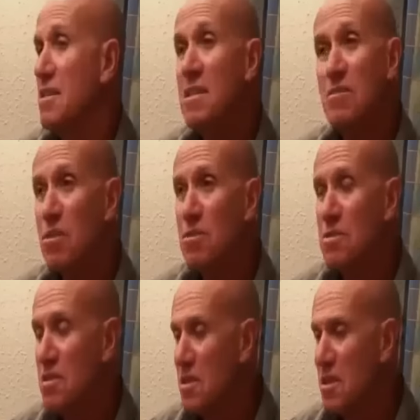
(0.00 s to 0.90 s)
And here it
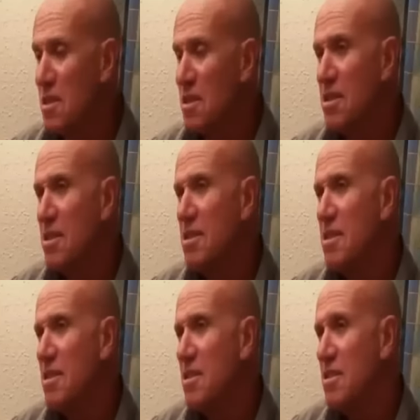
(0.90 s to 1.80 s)
was.
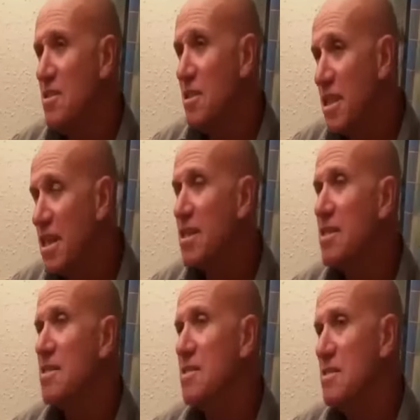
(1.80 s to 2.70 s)
The
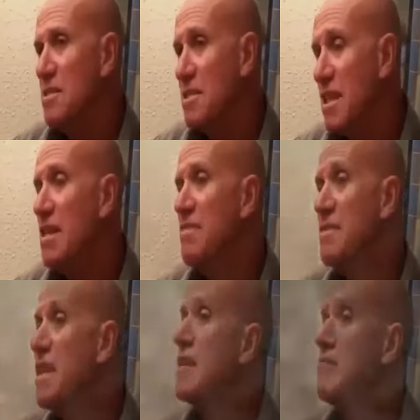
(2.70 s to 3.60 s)
kings gave